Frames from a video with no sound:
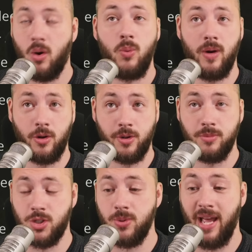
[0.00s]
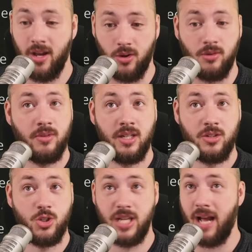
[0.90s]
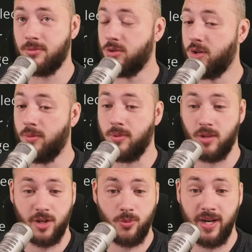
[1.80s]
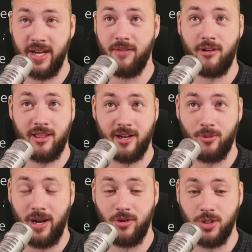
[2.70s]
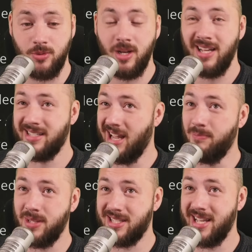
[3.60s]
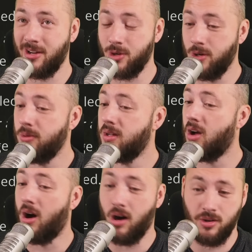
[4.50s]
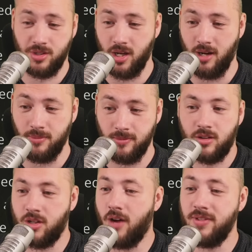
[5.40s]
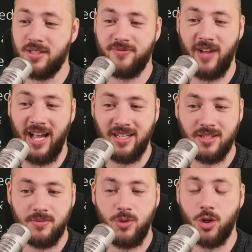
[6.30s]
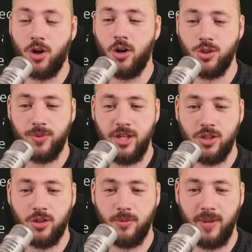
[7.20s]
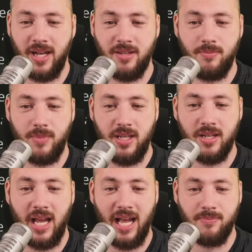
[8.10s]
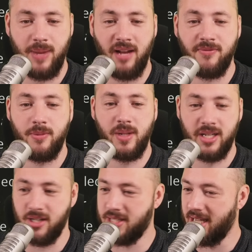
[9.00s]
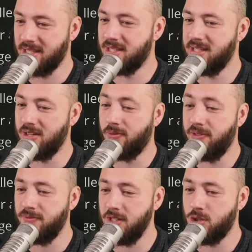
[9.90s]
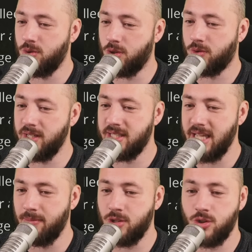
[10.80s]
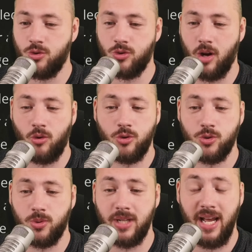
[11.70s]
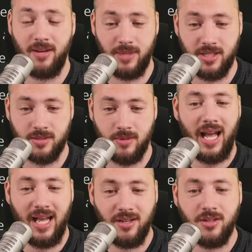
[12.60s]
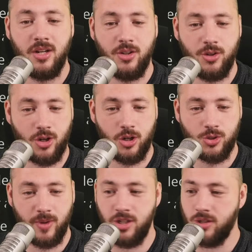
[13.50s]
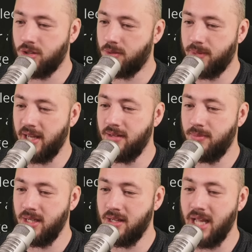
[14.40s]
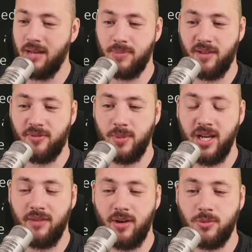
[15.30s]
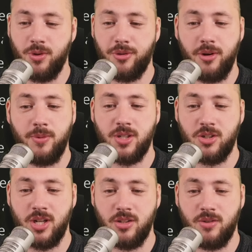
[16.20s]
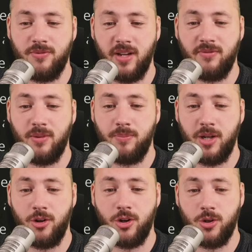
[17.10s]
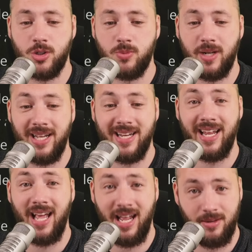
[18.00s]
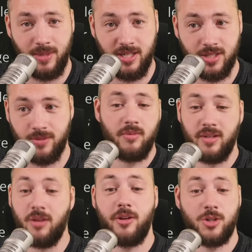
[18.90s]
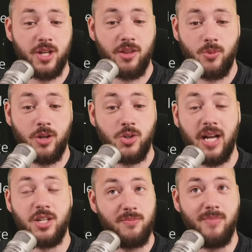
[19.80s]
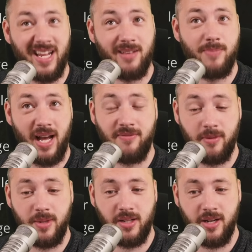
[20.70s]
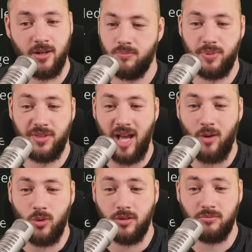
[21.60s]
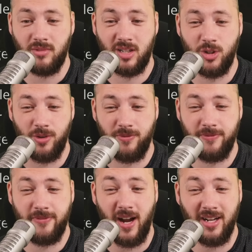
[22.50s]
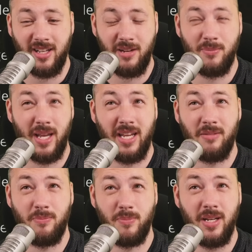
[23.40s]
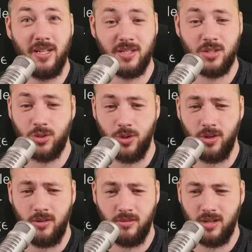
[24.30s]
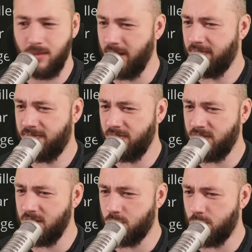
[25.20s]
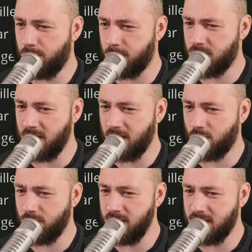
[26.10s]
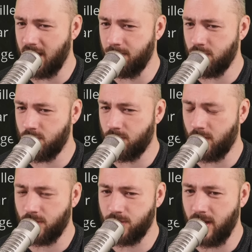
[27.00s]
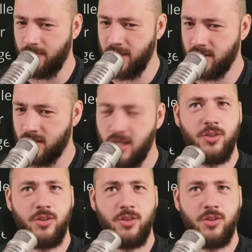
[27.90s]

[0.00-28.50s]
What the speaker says: Welcome to hell. Just absolutely obliterating everything around you. Tempest Necro on top. Coven's Fangs, your Conjuration, Companion, Minion, and Bat Familiar attacks deal 52 increased damage to crowd-controlled enemies. And your Conjuration, Companion, Minion, and Bat Familiar have up to a 30% chance to inflict Vampiric Curse when hitting enemies. Now, there's another one to actually make it Bat Familiar, but that one could finally make minions good. I mean, 52% increased damage to crowd-controlled enemies.